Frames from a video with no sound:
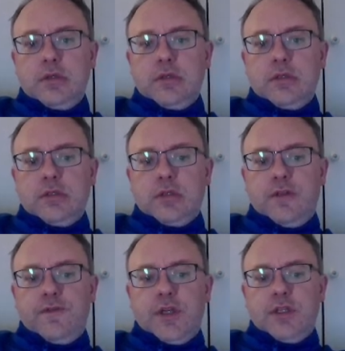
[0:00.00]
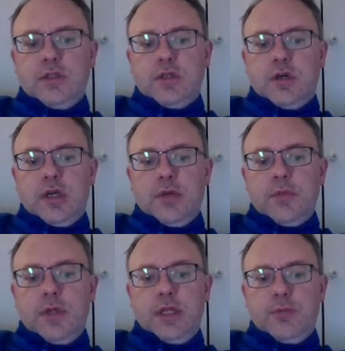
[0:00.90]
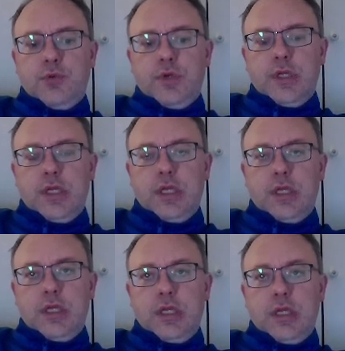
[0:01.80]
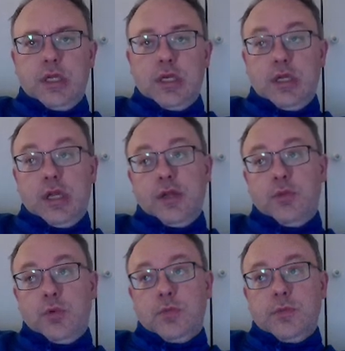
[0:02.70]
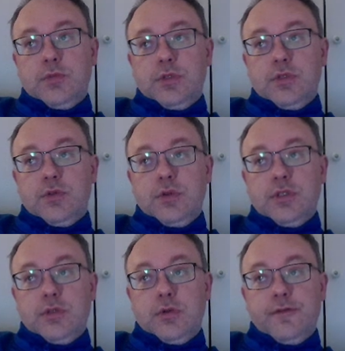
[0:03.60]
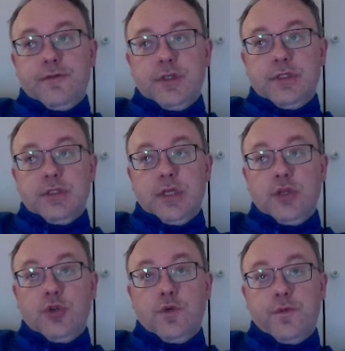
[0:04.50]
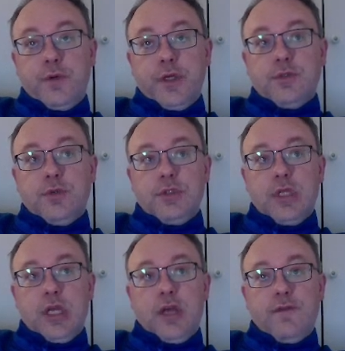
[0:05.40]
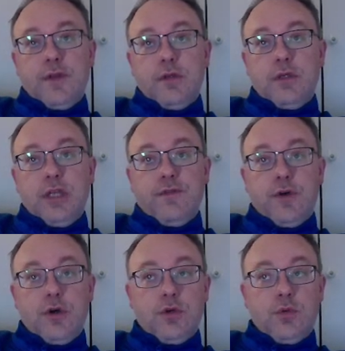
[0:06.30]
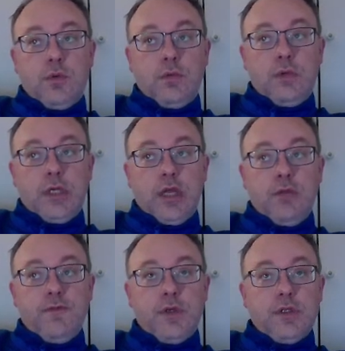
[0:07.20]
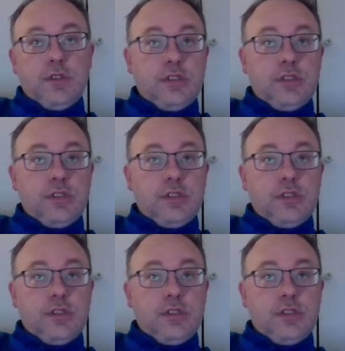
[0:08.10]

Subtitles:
So he finished high up the leaderboard in the London one was one of the strongest qualifiers. He had a Northwest one today. I think Keith Arkle came first.